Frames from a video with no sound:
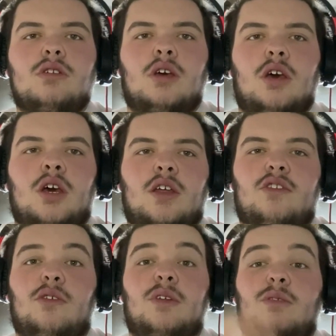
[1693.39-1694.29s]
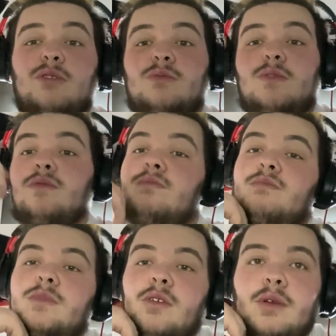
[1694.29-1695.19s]
There's not really
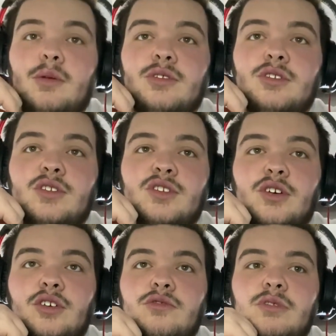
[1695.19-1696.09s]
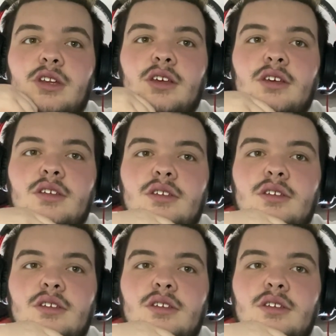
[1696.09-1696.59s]
much to discuss, really.